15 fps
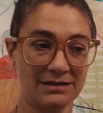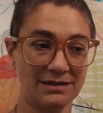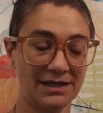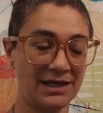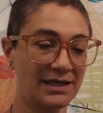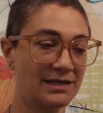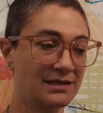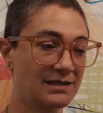
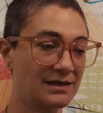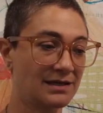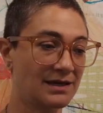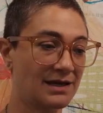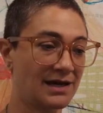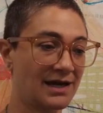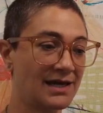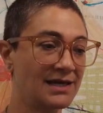And
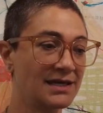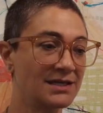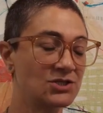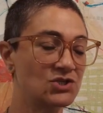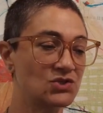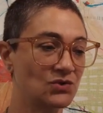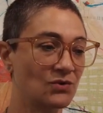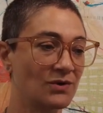I
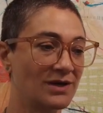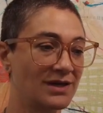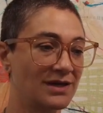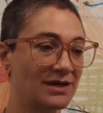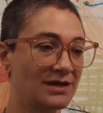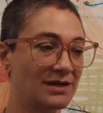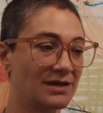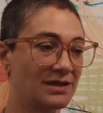
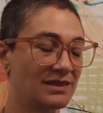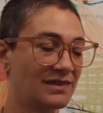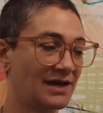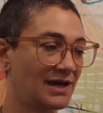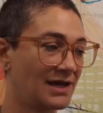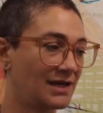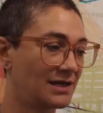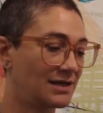enjoy
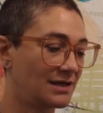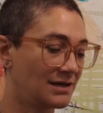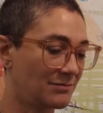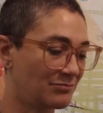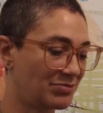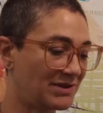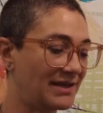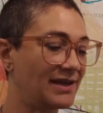
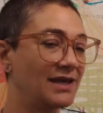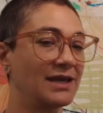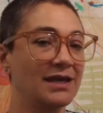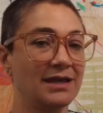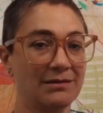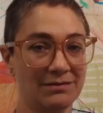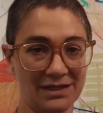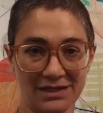that
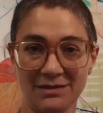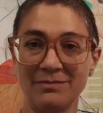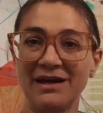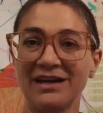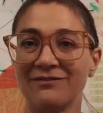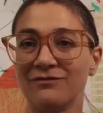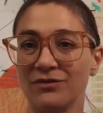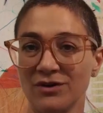play, like the
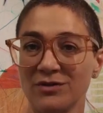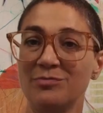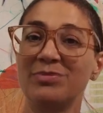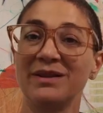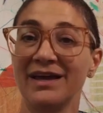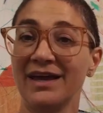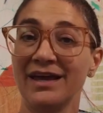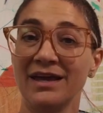back and forth
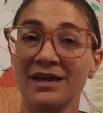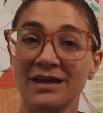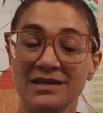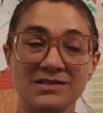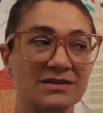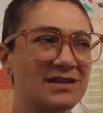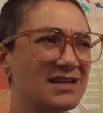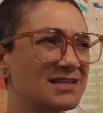play.
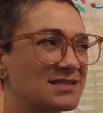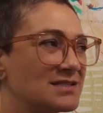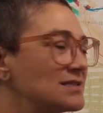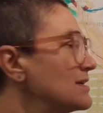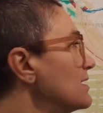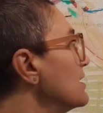So that's